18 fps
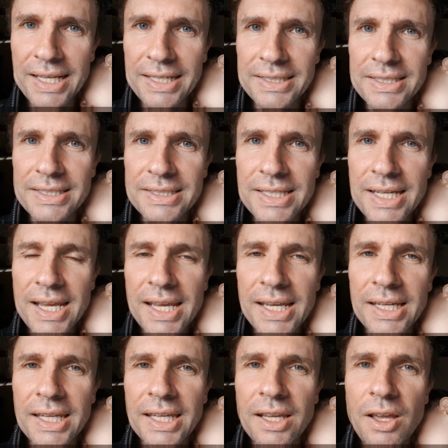
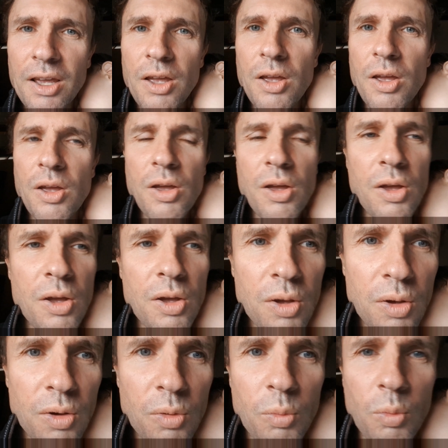understanding
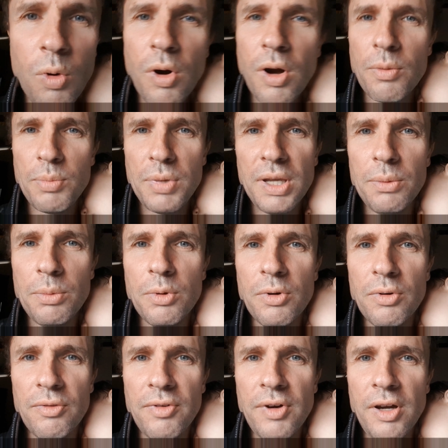why
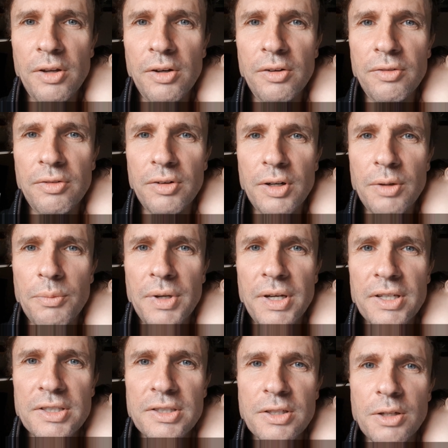people have voted for him.
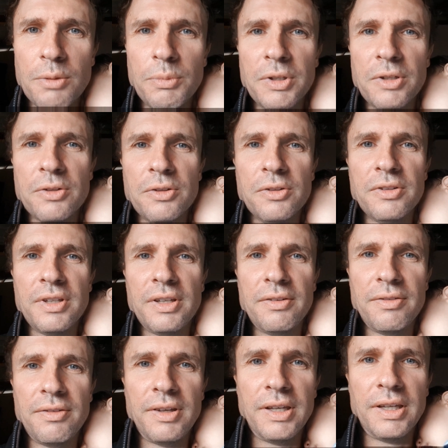And it's not because they
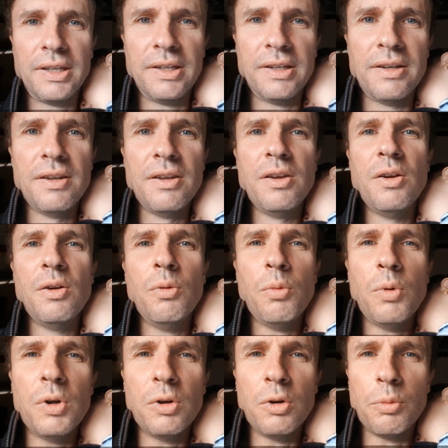fucking
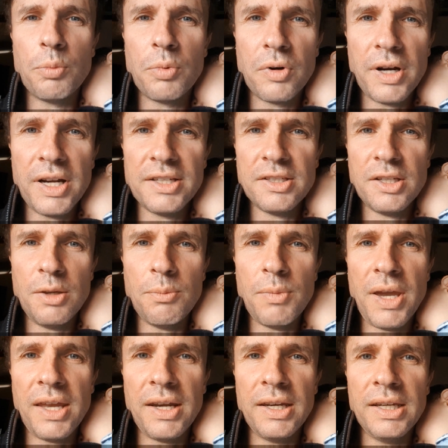want to oppress
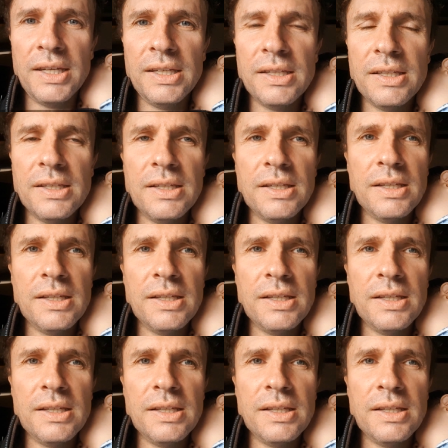humanity.